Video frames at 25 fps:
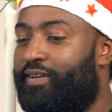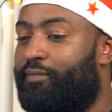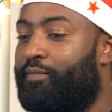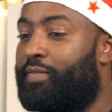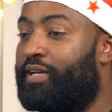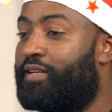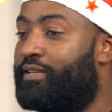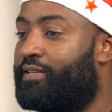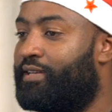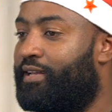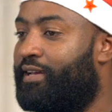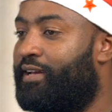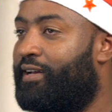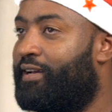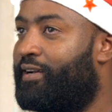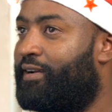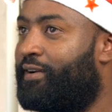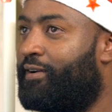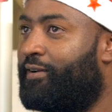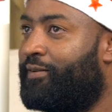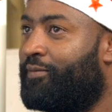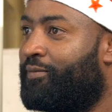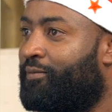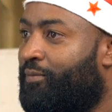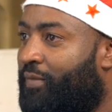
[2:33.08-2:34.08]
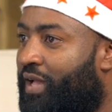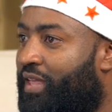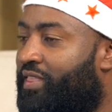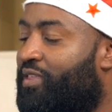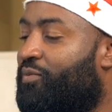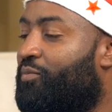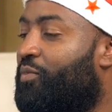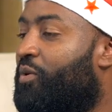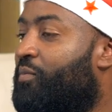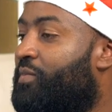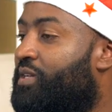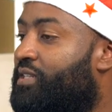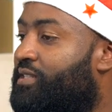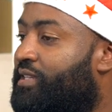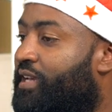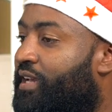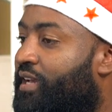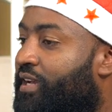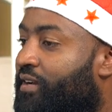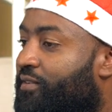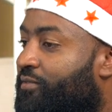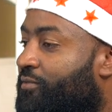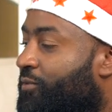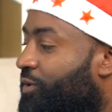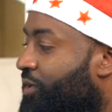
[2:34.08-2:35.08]
But uh, at the moment I
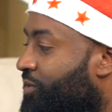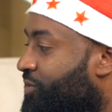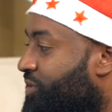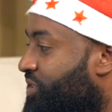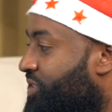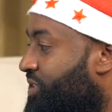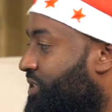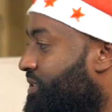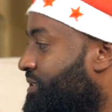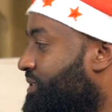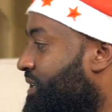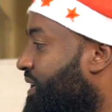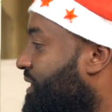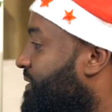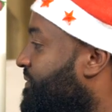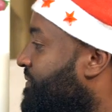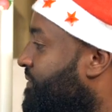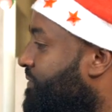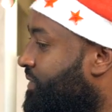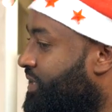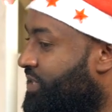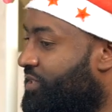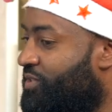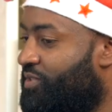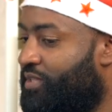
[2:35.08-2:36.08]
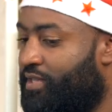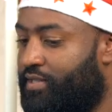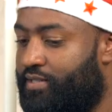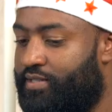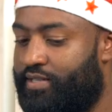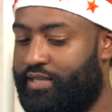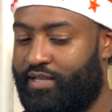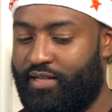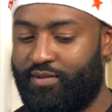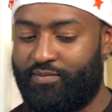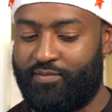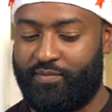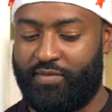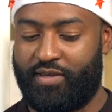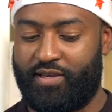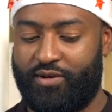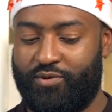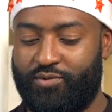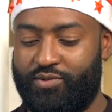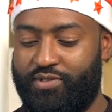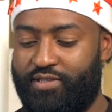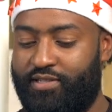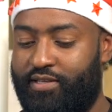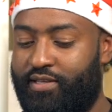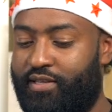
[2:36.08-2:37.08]
have well wishers, I have friends that help me
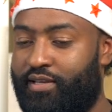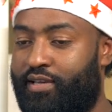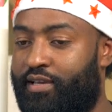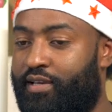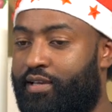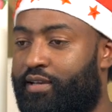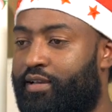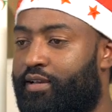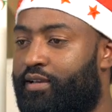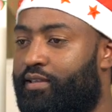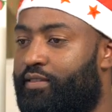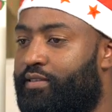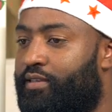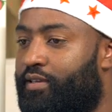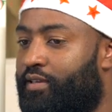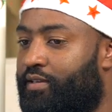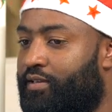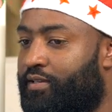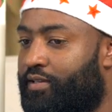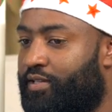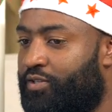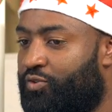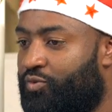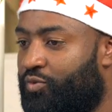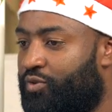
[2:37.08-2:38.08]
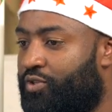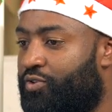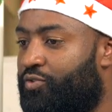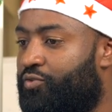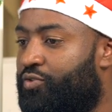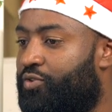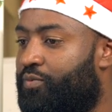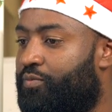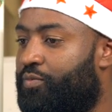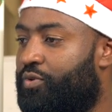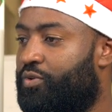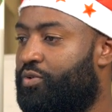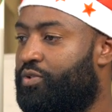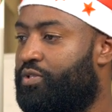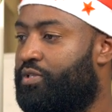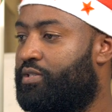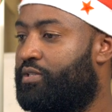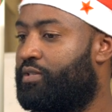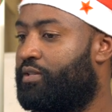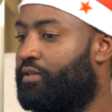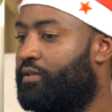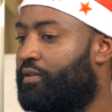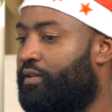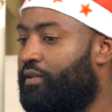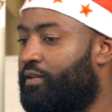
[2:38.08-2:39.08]
out. They get to
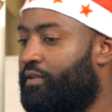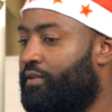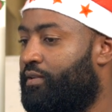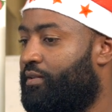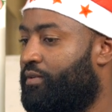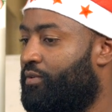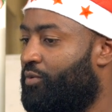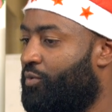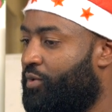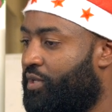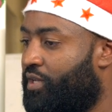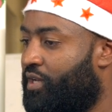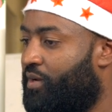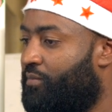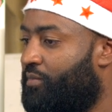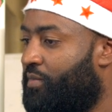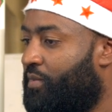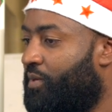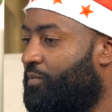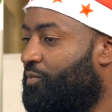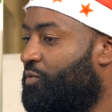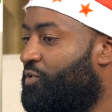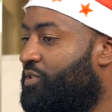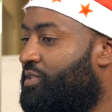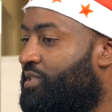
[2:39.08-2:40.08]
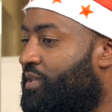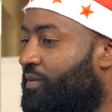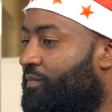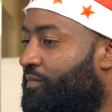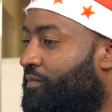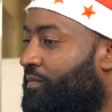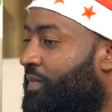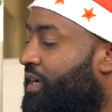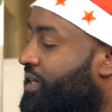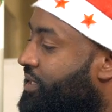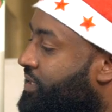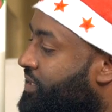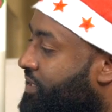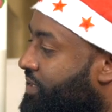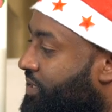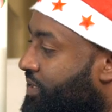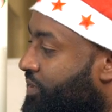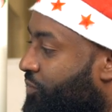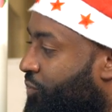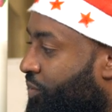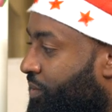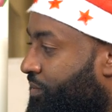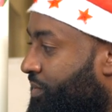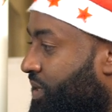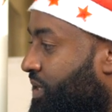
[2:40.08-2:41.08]
contribute and we come up with some money,
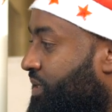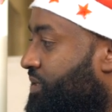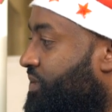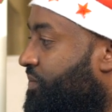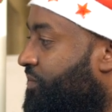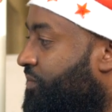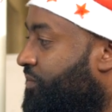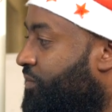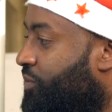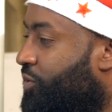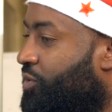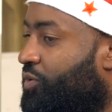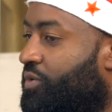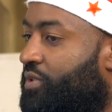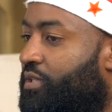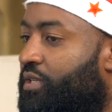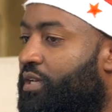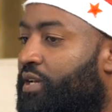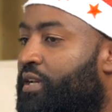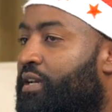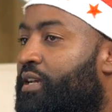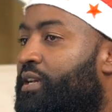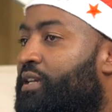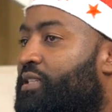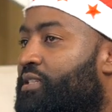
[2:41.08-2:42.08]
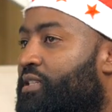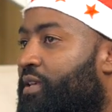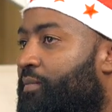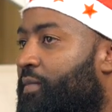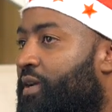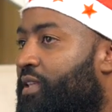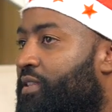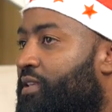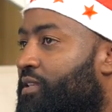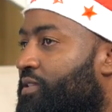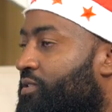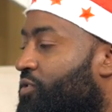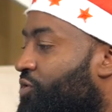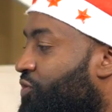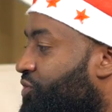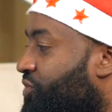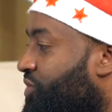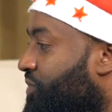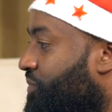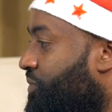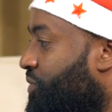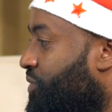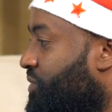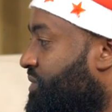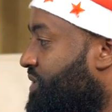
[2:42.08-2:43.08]
we buy some food, some others
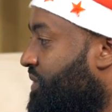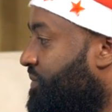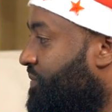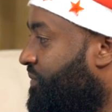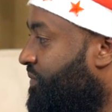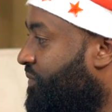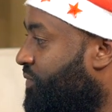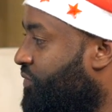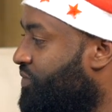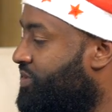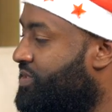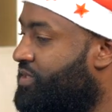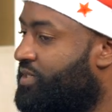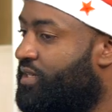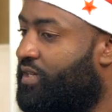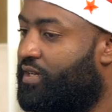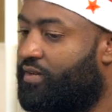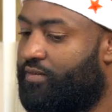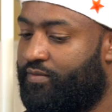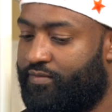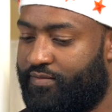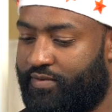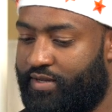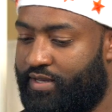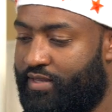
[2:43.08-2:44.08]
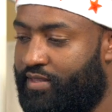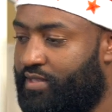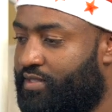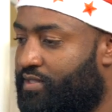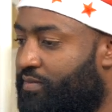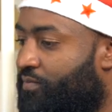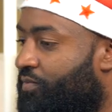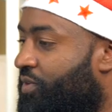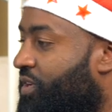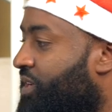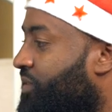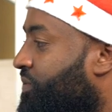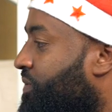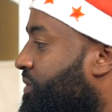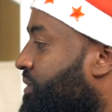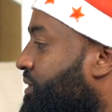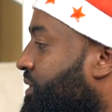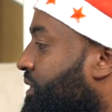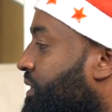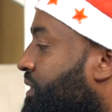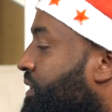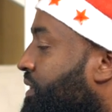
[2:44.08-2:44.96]
contribute some food stuff, others bring